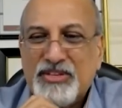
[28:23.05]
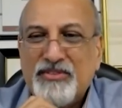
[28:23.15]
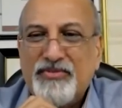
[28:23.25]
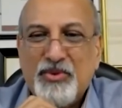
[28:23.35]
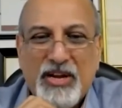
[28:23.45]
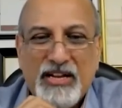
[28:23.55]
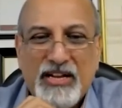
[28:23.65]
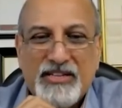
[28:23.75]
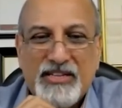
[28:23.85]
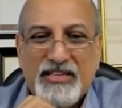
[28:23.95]
a few
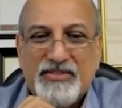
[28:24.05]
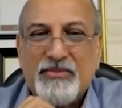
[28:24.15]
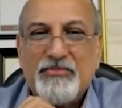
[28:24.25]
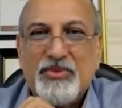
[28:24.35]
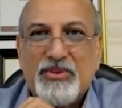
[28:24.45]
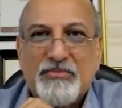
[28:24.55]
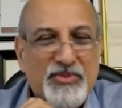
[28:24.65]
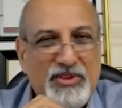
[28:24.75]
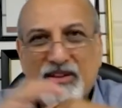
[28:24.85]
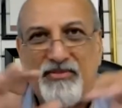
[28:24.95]
countries from Europe to
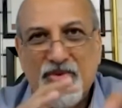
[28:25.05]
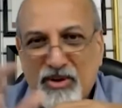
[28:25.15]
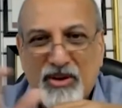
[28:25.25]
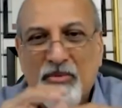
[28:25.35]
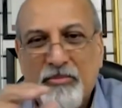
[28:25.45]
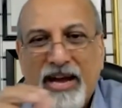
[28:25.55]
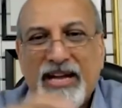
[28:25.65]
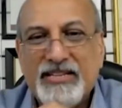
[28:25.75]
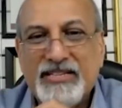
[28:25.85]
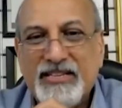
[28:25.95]
give you a
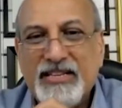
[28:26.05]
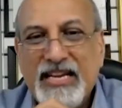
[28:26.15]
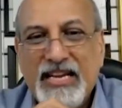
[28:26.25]
comparison.